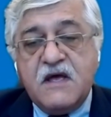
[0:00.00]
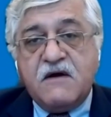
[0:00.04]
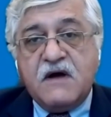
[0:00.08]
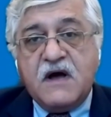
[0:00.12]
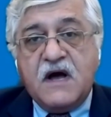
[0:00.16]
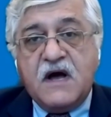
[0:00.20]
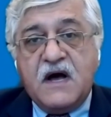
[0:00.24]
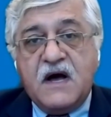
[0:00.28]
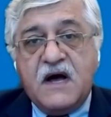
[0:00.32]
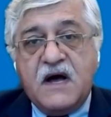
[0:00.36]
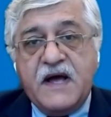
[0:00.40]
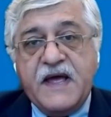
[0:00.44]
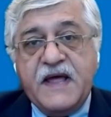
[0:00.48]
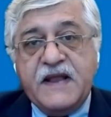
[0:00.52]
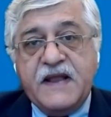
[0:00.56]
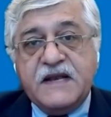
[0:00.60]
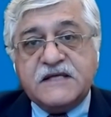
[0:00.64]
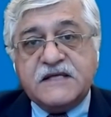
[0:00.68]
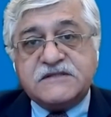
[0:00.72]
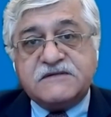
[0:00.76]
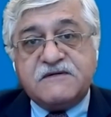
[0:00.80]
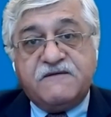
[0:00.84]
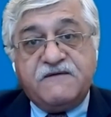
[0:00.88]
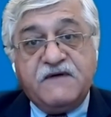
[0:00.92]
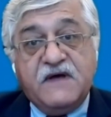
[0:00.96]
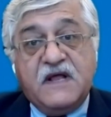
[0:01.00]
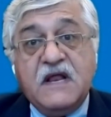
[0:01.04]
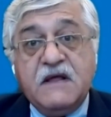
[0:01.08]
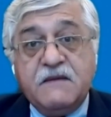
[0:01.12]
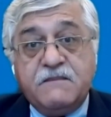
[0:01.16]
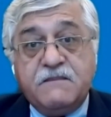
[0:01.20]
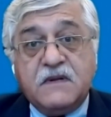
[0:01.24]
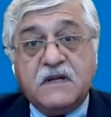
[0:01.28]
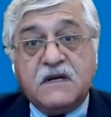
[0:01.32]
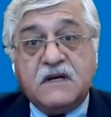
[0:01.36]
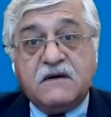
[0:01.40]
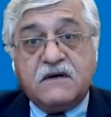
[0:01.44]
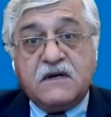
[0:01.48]
uh, and it's
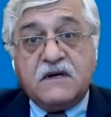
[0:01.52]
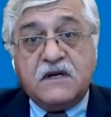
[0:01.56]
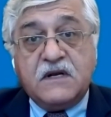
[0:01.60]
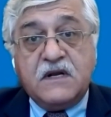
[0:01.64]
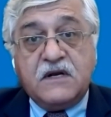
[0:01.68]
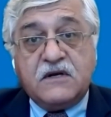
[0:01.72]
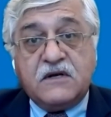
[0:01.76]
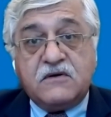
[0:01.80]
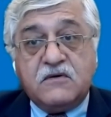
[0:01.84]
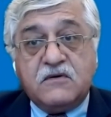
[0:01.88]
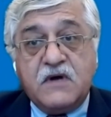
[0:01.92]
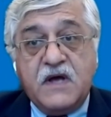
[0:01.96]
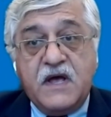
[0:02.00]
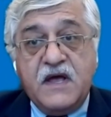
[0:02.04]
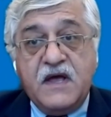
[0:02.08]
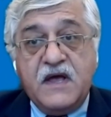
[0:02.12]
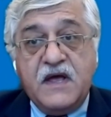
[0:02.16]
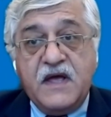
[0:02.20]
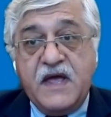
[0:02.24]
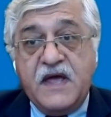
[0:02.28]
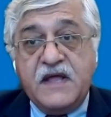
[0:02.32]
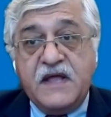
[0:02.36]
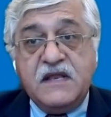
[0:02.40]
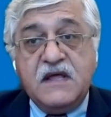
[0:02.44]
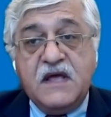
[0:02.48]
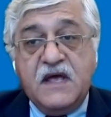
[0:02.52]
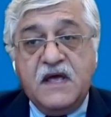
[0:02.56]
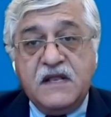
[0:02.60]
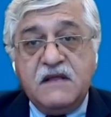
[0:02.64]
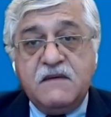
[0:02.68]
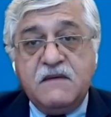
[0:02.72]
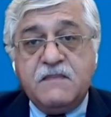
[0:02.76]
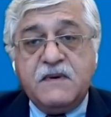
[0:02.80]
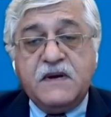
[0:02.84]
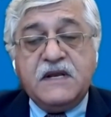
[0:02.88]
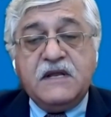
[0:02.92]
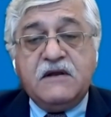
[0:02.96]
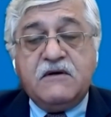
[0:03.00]
available uh, to uh, any
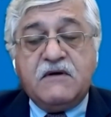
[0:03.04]
anybody